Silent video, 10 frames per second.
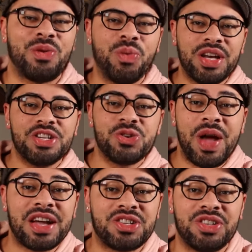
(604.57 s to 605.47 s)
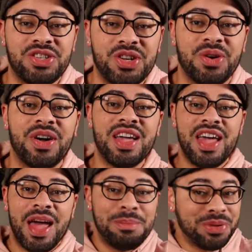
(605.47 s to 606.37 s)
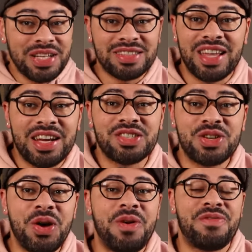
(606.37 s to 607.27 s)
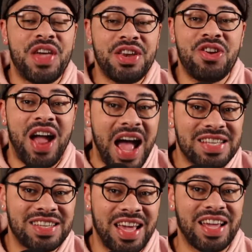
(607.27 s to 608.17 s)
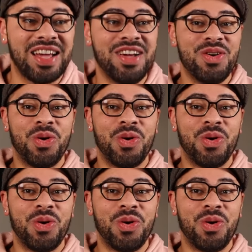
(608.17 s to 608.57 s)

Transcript: Like, what did you actually do? And please let us know if then you're asking